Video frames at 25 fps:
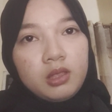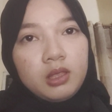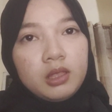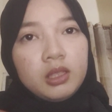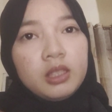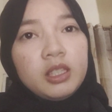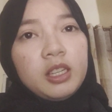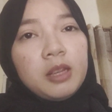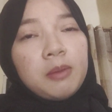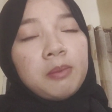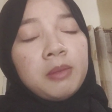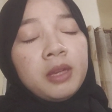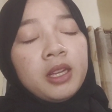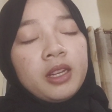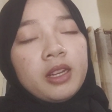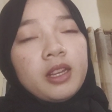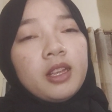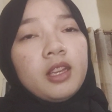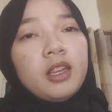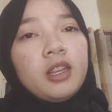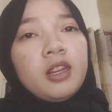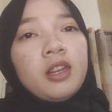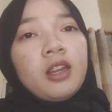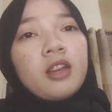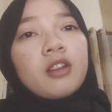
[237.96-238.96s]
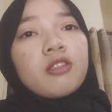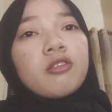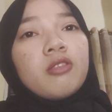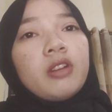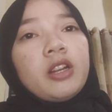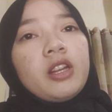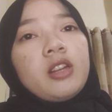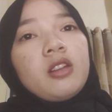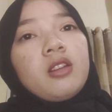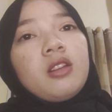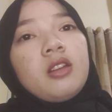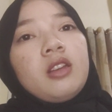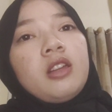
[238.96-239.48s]
deemed
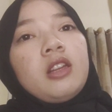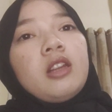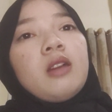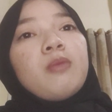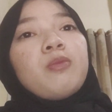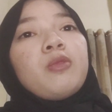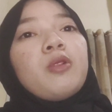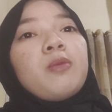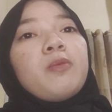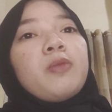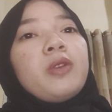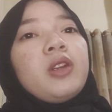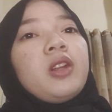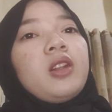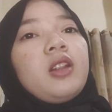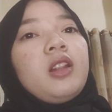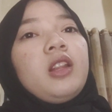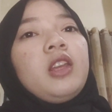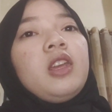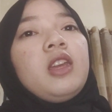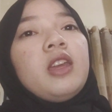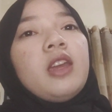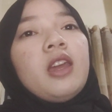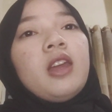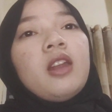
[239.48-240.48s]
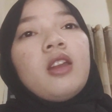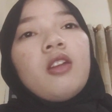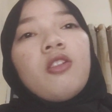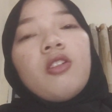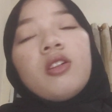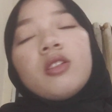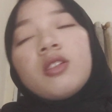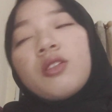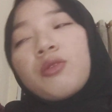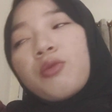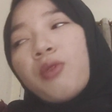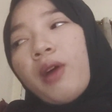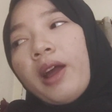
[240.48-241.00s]
inaccurate, inappropriately, and
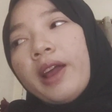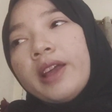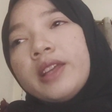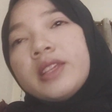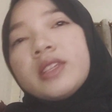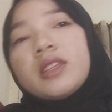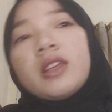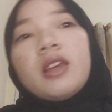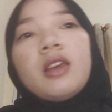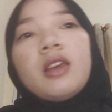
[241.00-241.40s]
otherwise